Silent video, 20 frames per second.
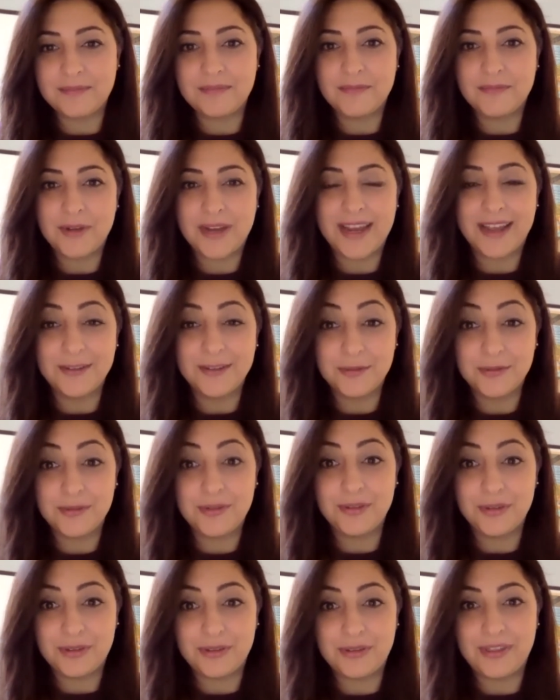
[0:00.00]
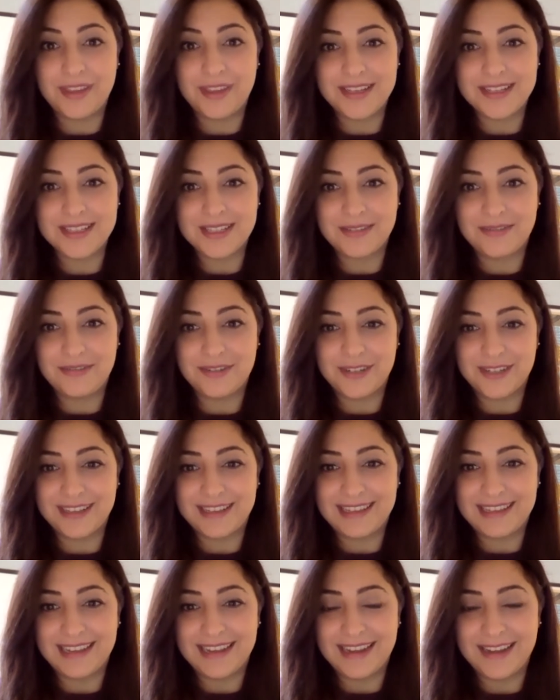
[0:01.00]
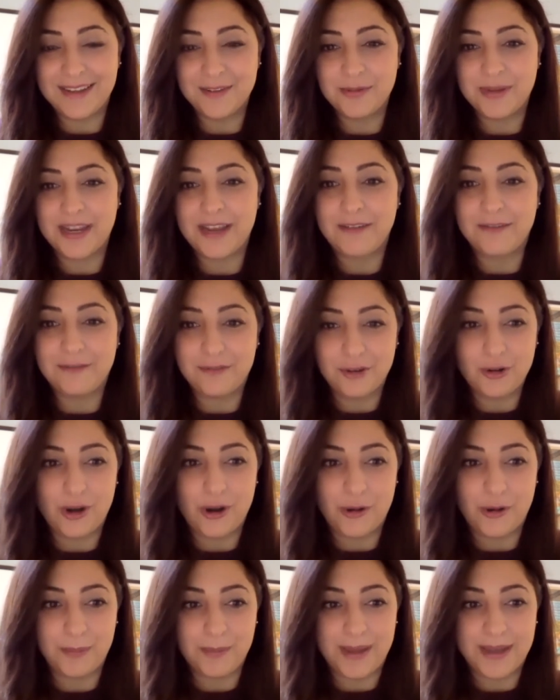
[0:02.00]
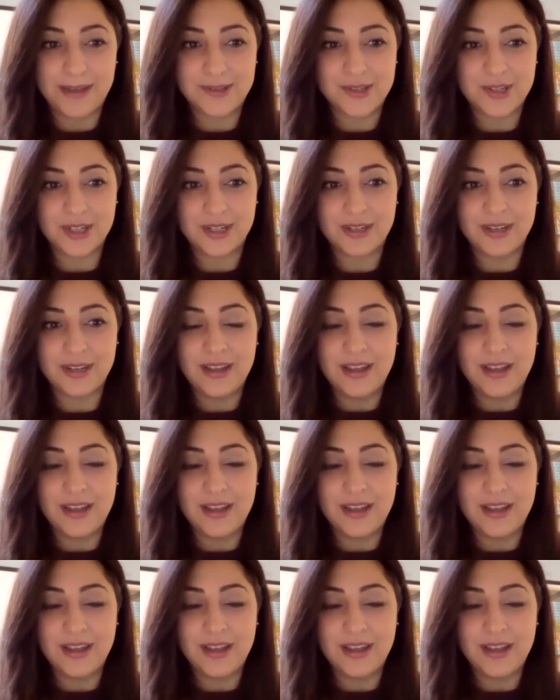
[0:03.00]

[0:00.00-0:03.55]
we can do things differently and we can follow our passion.